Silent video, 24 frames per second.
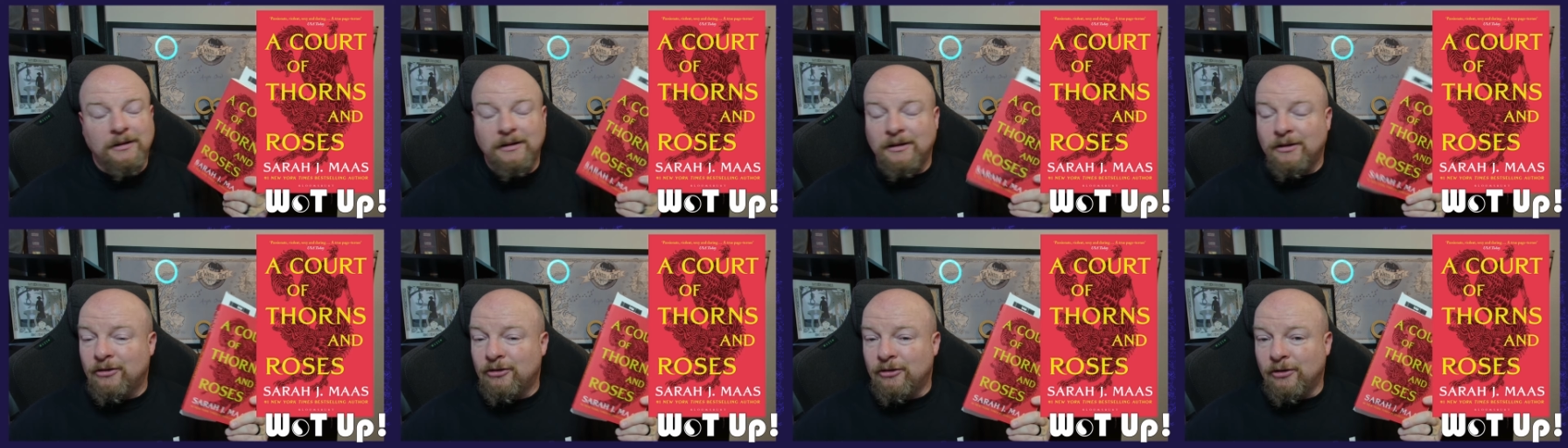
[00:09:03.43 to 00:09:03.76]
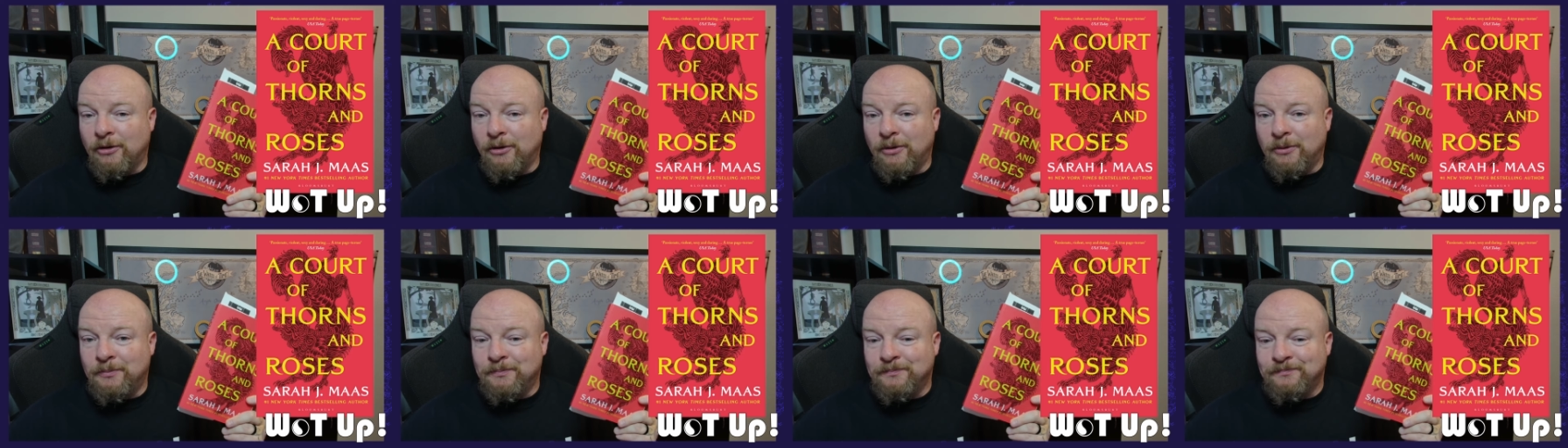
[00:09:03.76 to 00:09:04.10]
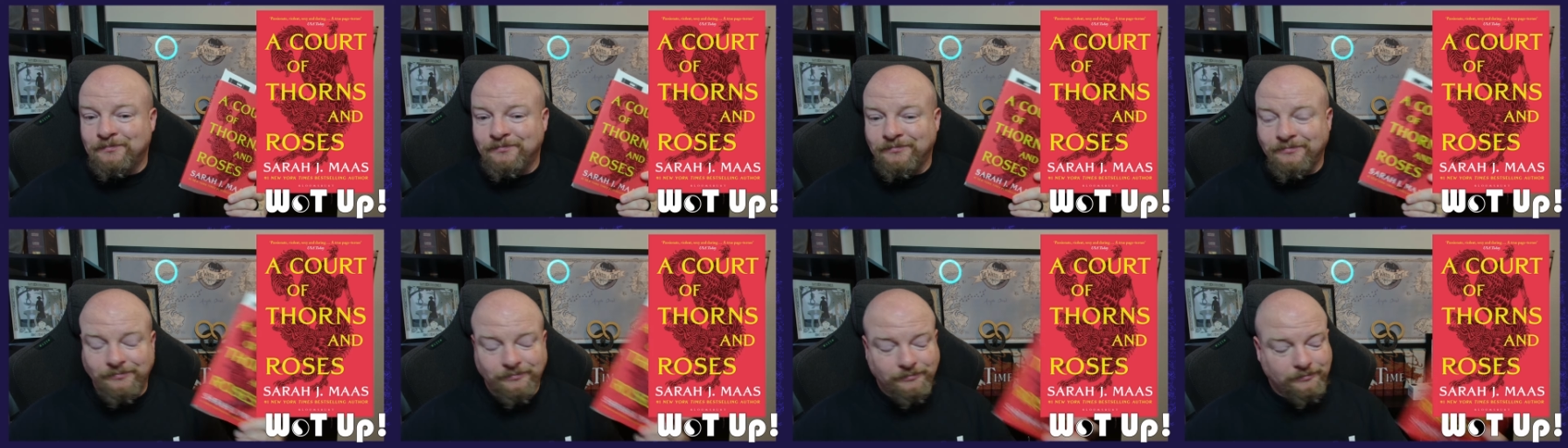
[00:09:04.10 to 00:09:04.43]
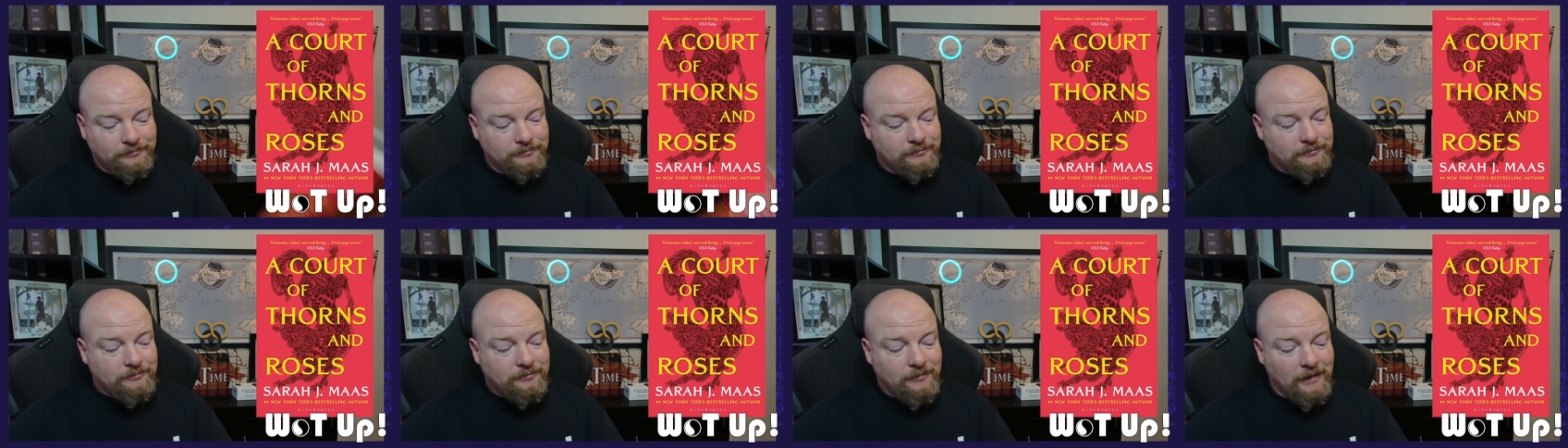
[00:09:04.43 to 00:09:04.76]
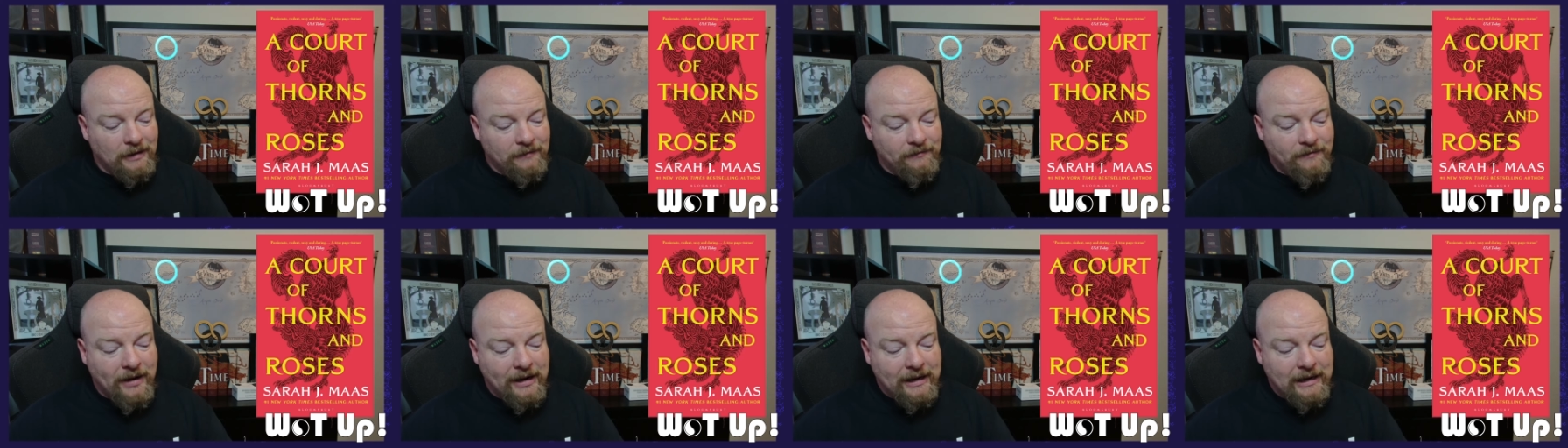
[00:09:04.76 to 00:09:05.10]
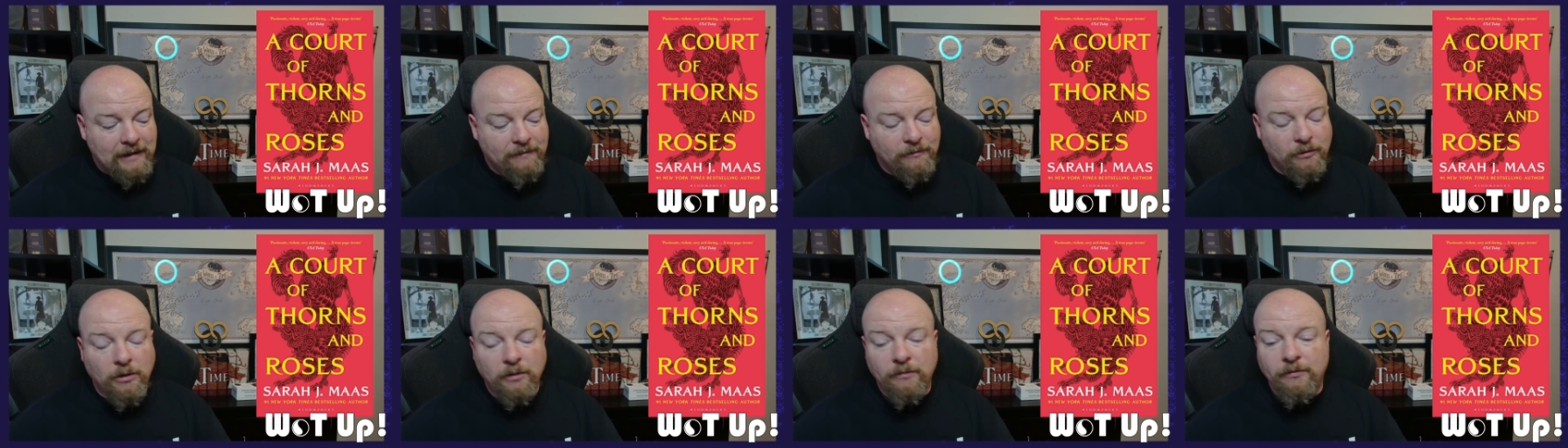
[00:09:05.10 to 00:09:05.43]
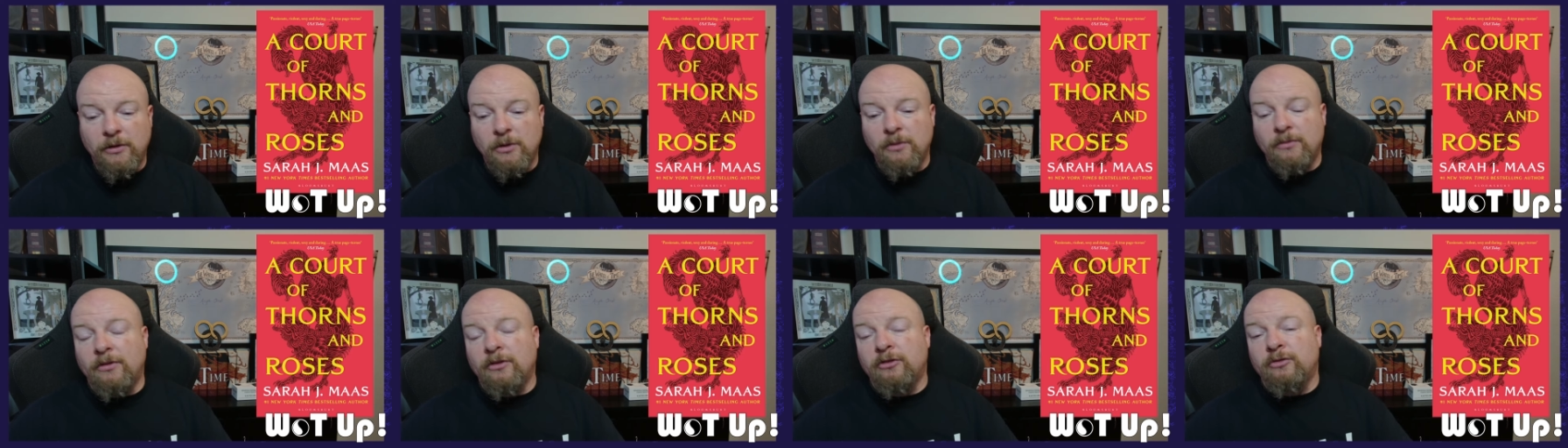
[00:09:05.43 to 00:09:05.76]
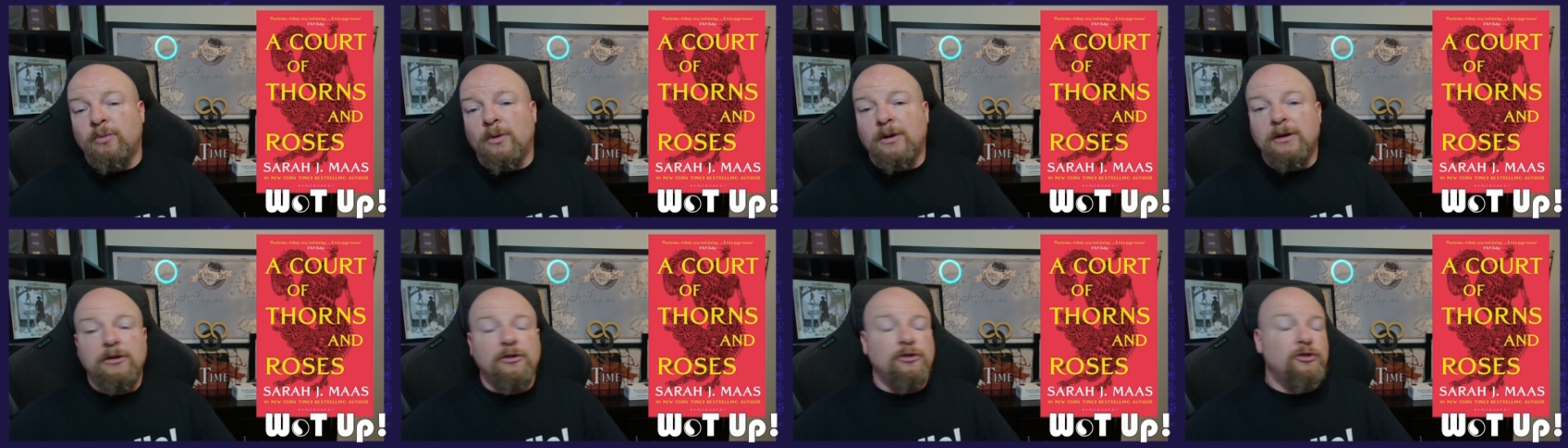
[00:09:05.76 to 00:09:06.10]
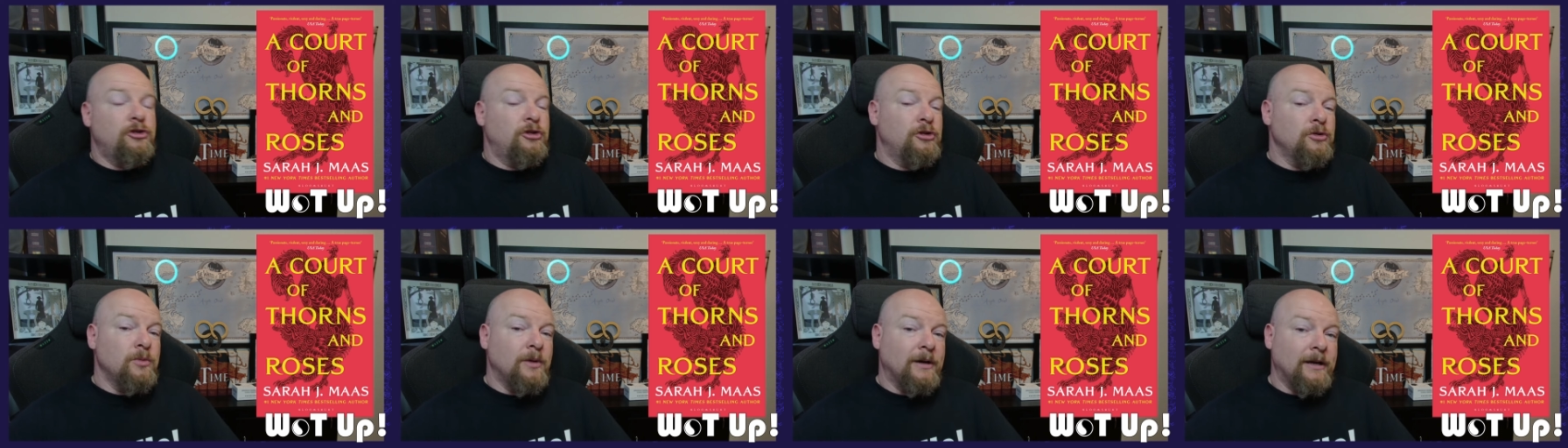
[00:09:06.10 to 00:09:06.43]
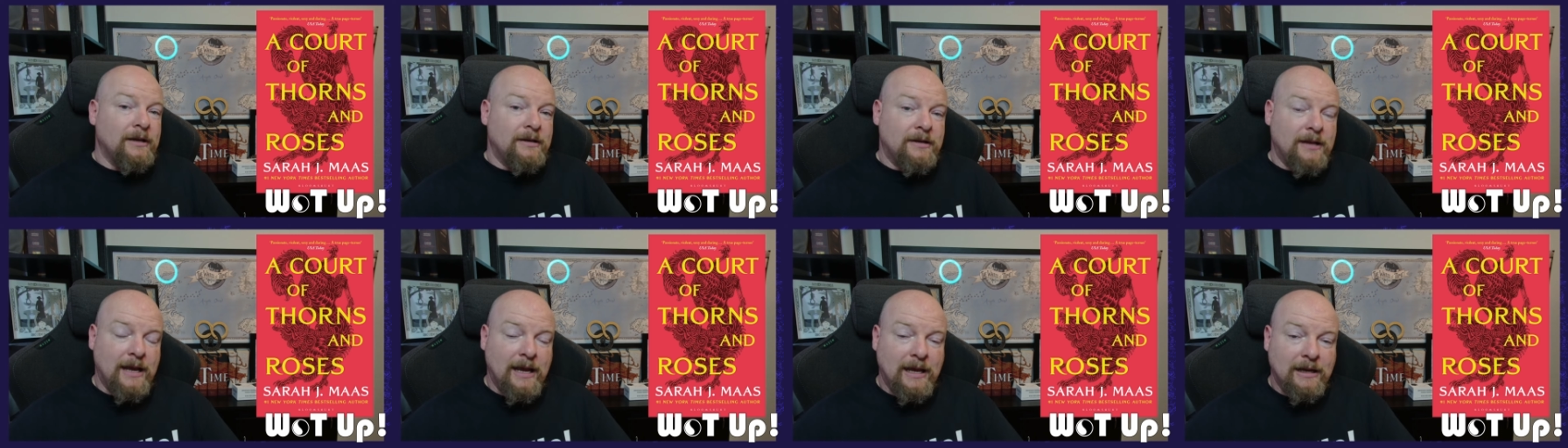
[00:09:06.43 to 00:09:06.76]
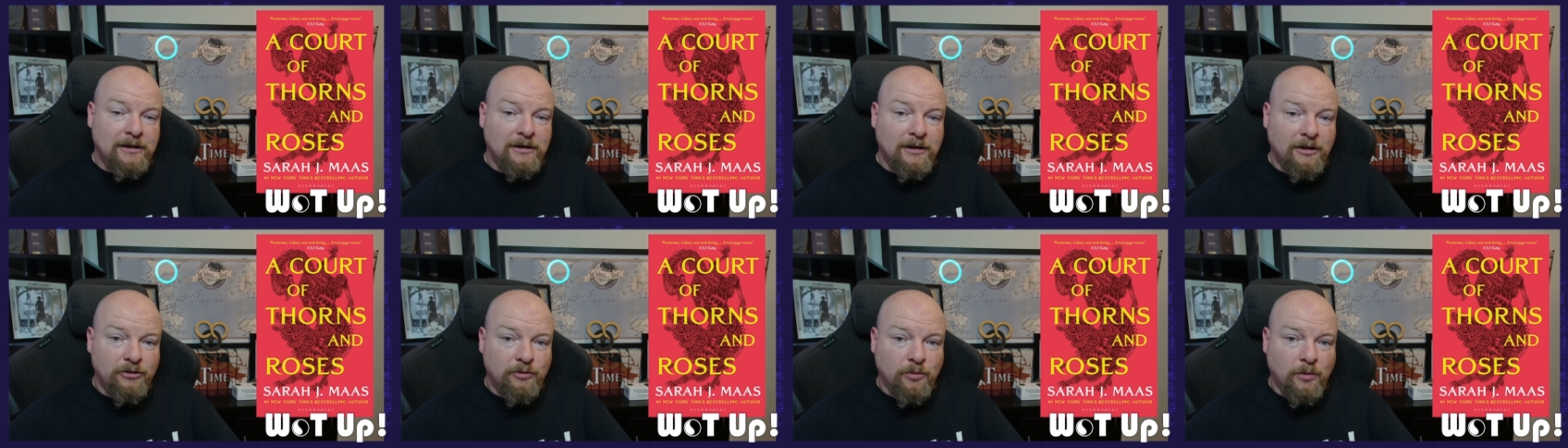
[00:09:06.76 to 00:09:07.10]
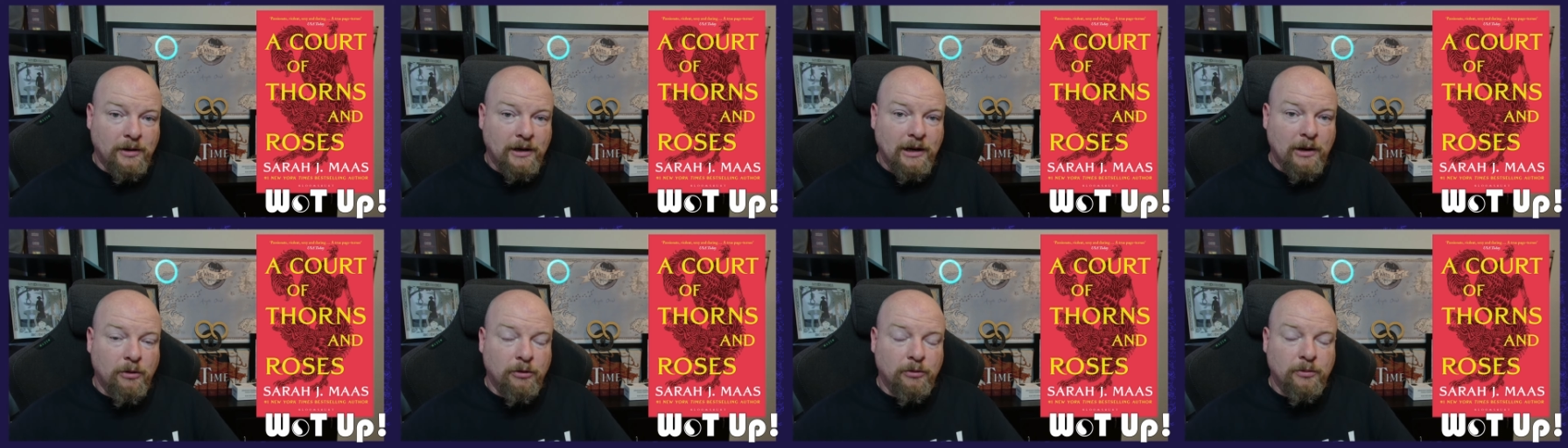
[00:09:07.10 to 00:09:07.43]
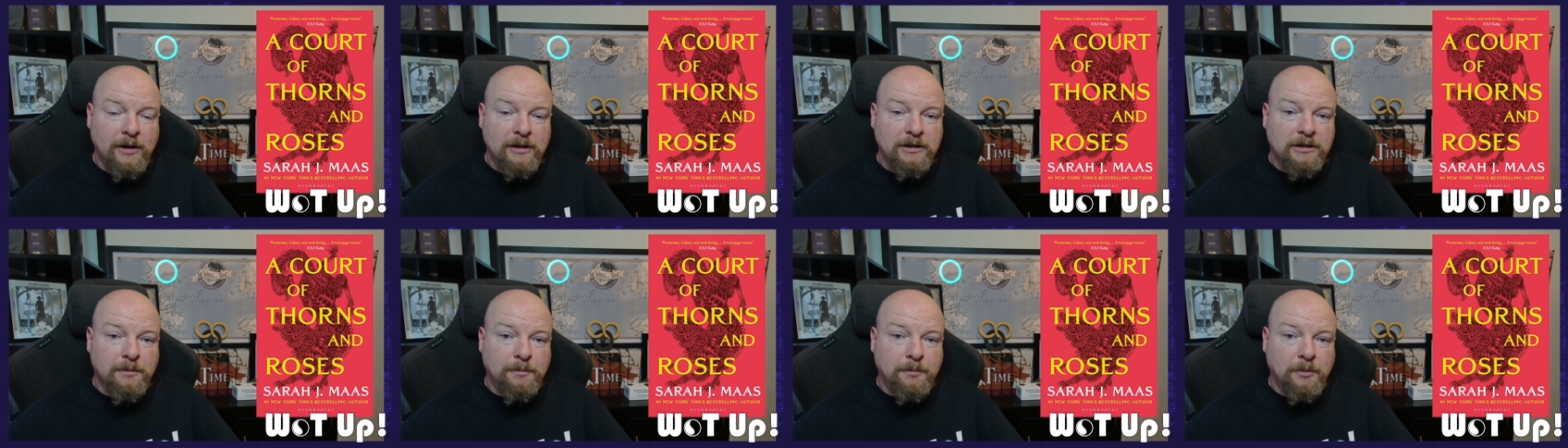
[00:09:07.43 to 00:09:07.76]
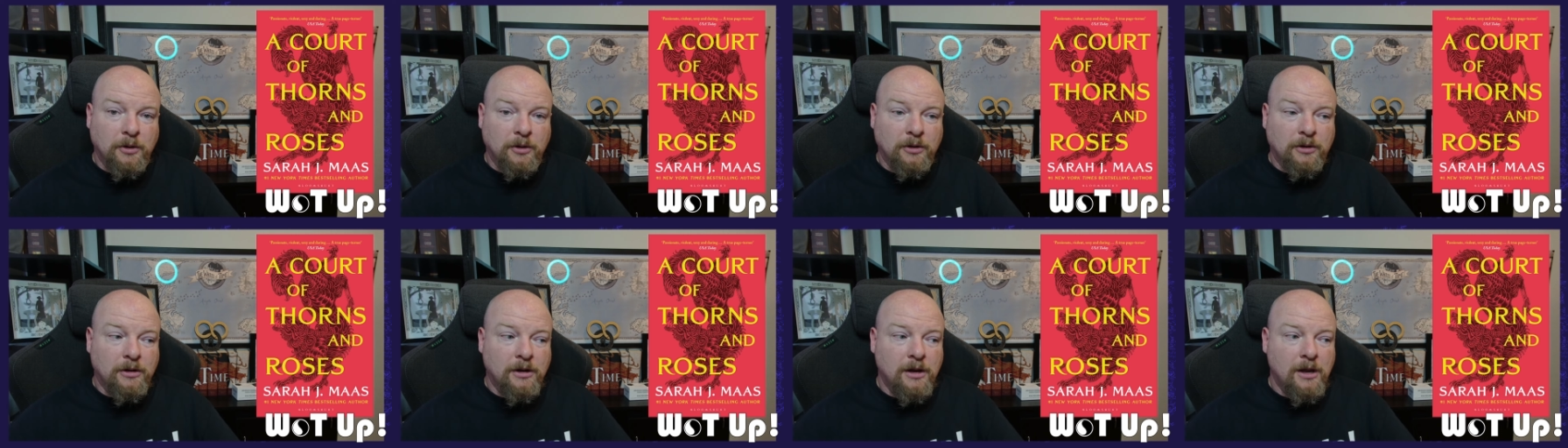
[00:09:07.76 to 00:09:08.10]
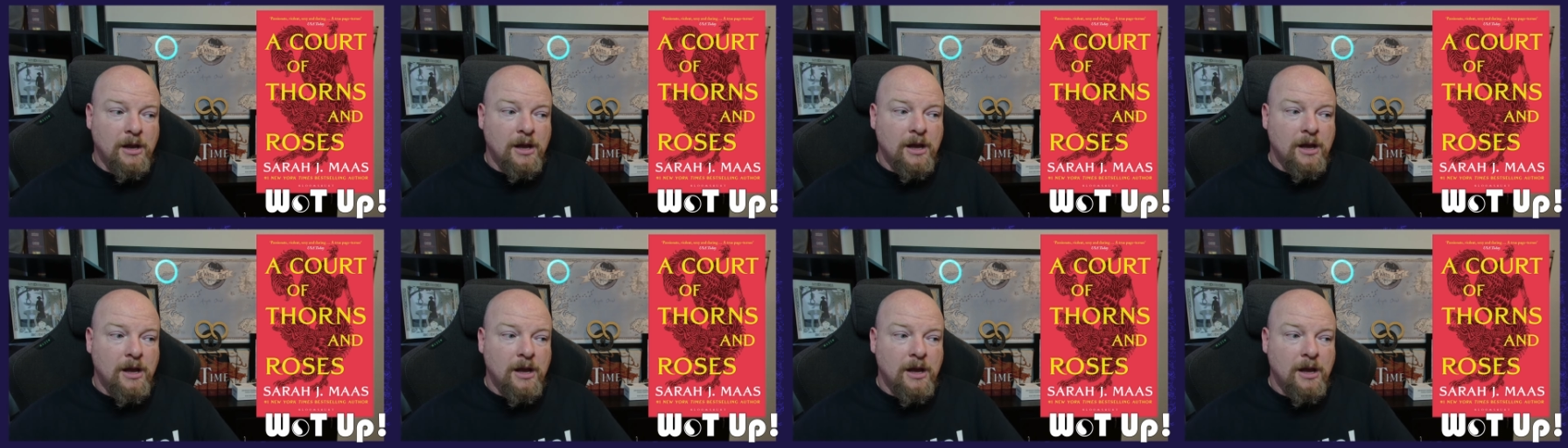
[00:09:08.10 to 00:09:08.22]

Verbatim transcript: So, if I had to give a review of this one, two out of ten is what I would rate the book.